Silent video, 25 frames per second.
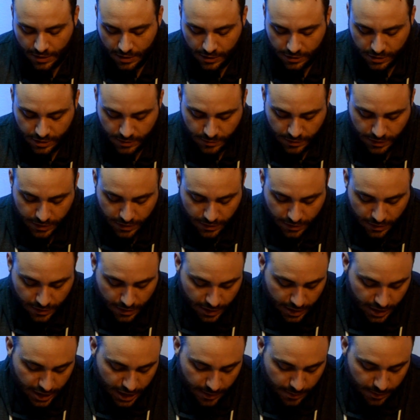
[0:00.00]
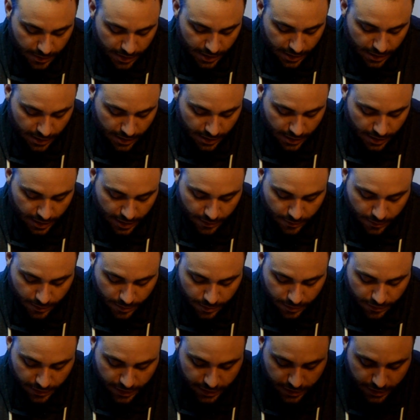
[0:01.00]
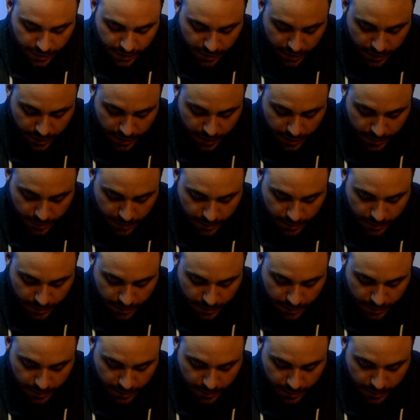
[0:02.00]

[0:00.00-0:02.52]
I'm just keeping equal pressure on